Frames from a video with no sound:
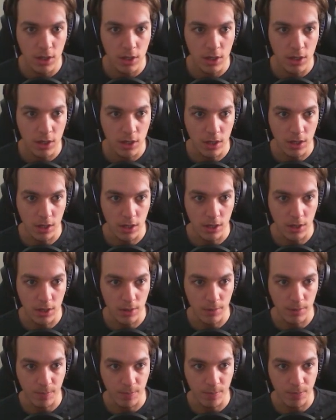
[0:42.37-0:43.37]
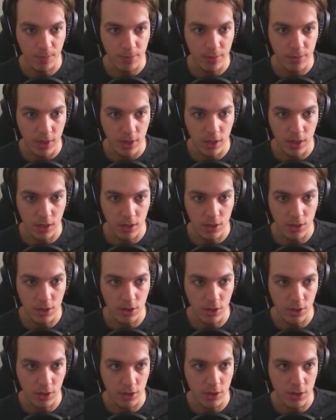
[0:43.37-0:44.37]
It's
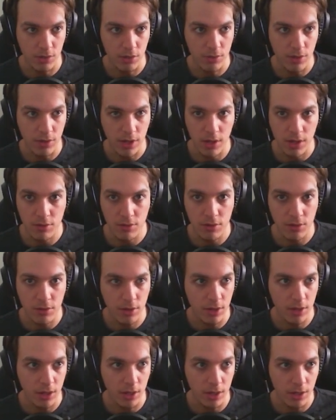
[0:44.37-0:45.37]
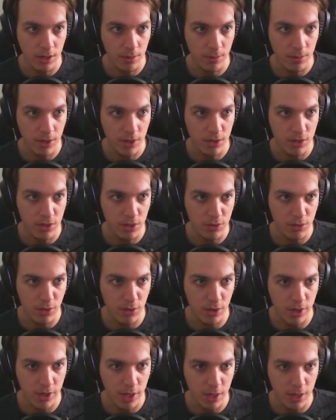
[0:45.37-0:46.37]
shot in Gen5. It's not
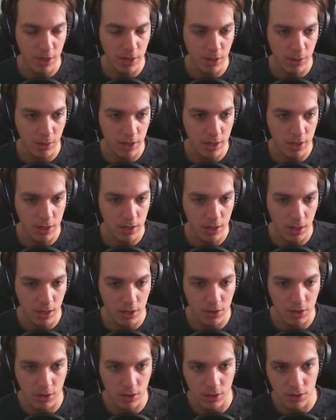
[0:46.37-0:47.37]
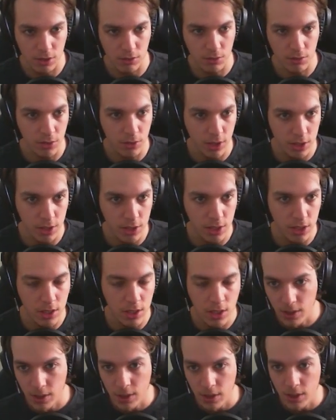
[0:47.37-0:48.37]
4K, by the way. I shot this in full
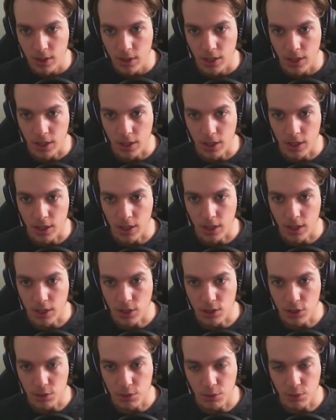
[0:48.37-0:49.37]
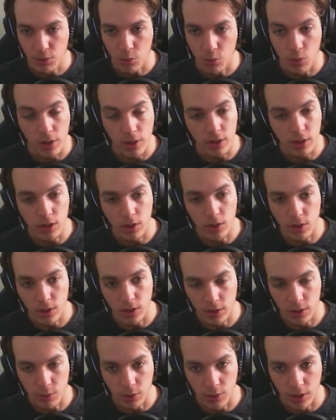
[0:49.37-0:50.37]
HD. And I just put one node
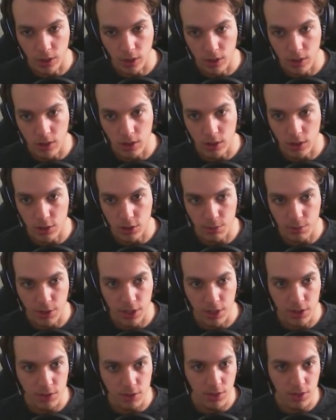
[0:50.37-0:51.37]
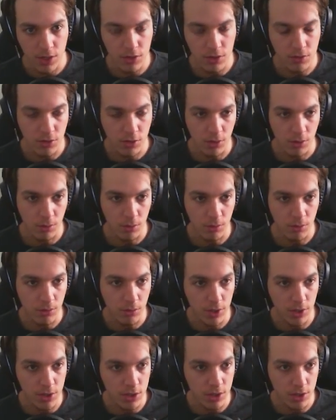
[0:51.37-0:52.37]
on it with a color space transform,
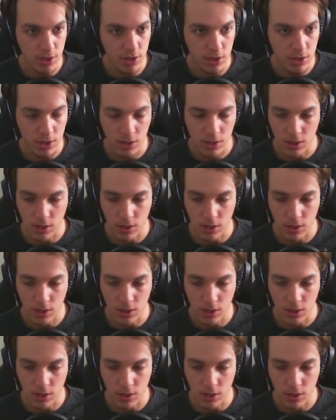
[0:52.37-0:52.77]
which is